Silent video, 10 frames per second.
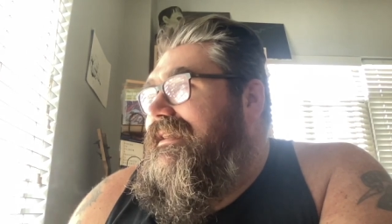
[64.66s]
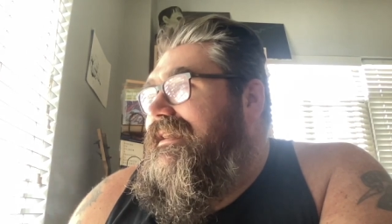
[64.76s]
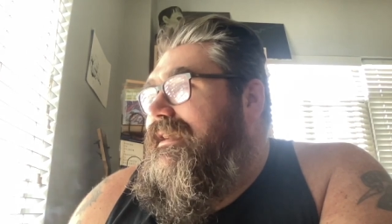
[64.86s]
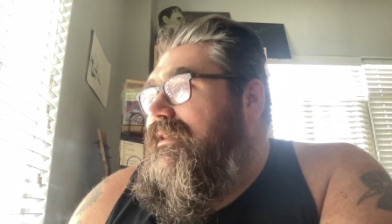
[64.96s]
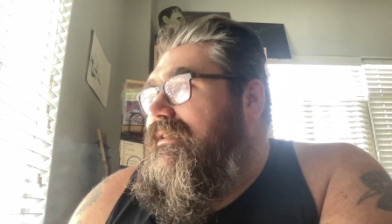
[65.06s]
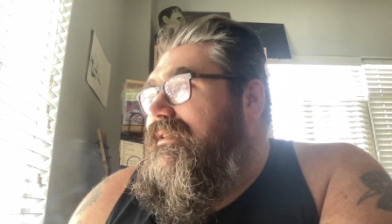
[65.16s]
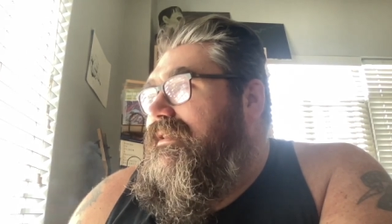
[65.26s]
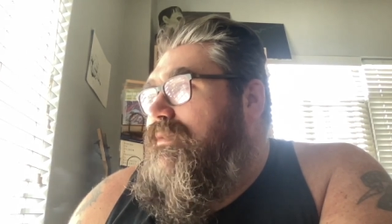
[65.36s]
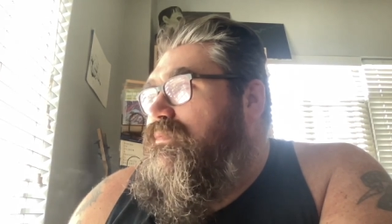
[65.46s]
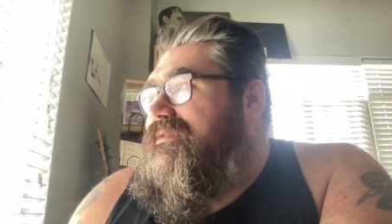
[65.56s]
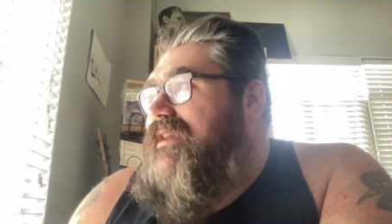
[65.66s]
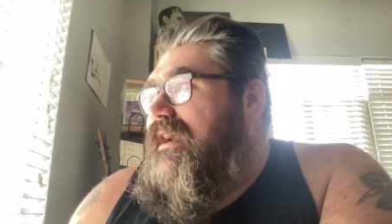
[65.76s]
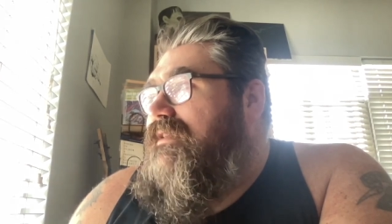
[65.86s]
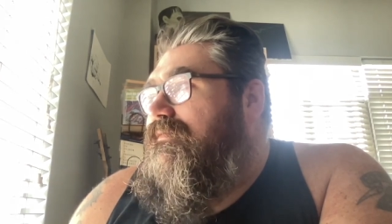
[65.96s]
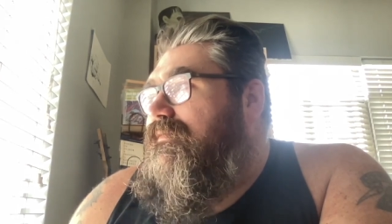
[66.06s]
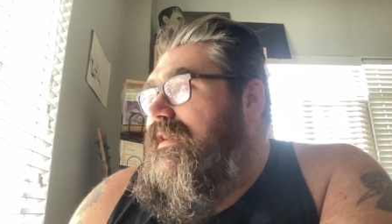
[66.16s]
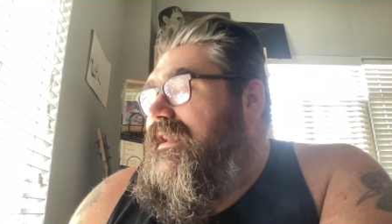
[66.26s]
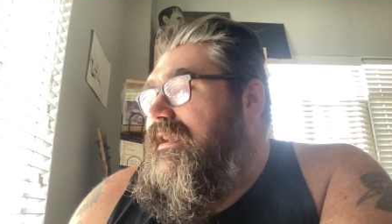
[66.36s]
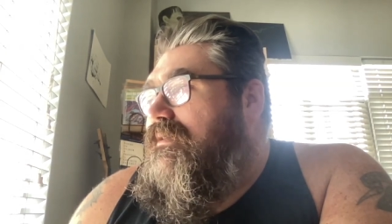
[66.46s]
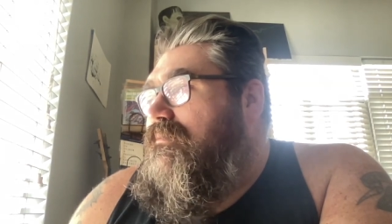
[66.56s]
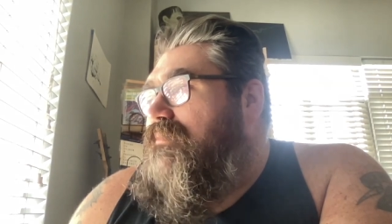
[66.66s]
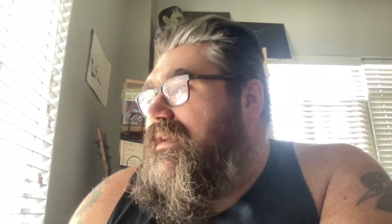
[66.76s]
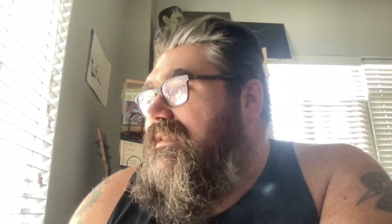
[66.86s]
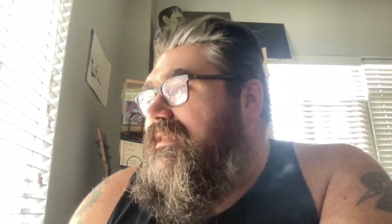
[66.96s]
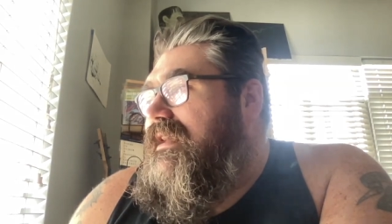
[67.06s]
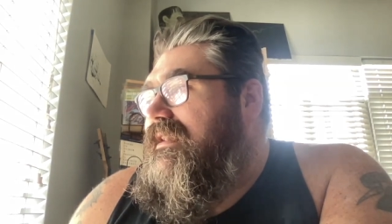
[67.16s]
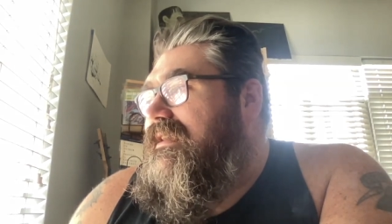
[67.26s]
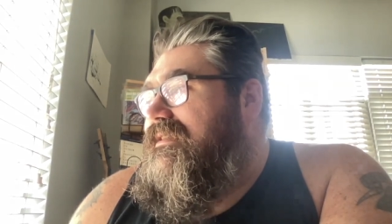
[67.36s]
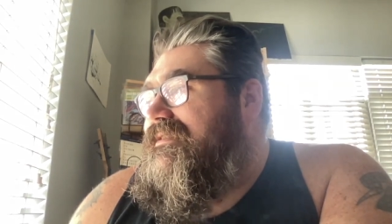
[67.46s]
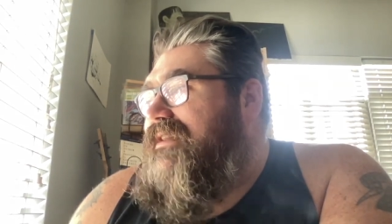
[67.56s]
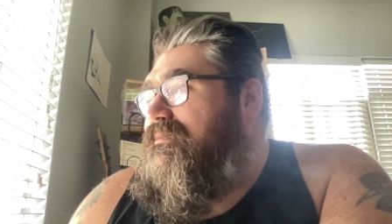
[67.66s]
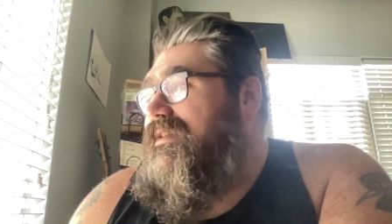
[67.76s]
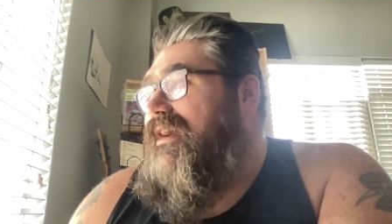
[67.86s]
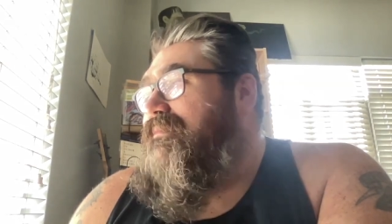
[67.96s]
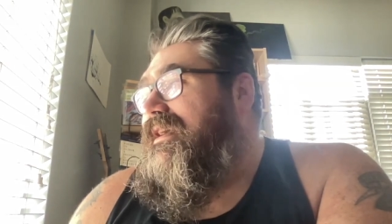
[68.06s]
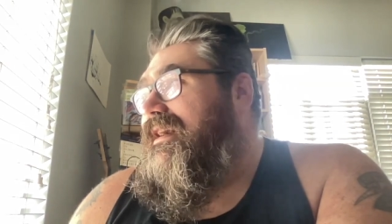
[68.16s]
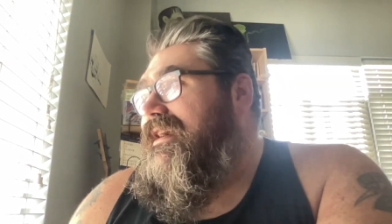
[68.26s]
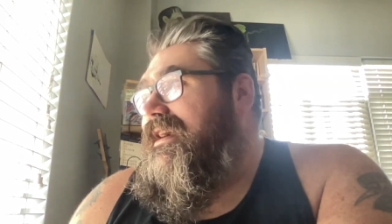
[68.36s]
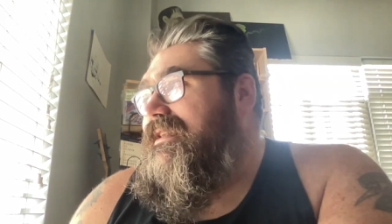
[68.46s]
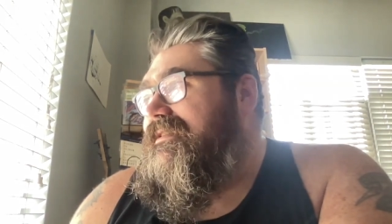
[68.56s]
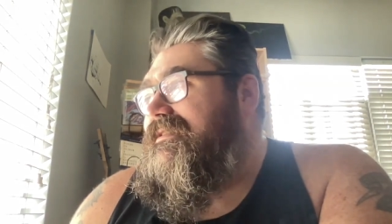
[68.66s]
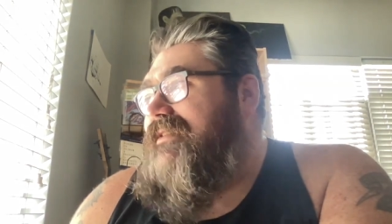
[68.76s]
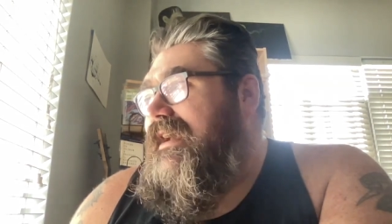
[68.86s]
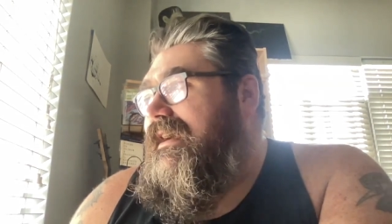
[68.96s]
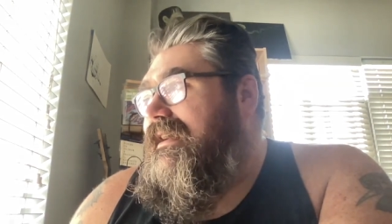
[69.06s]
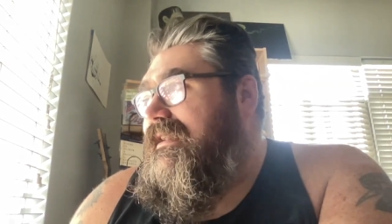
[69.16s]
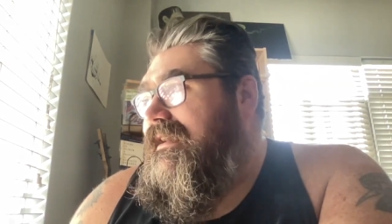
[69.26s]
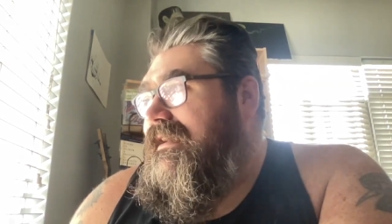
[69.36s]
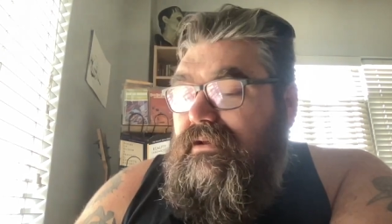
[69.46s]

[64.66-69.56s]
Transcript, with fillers: it, it was kind of funny, but then at the same time, it got kind of sad.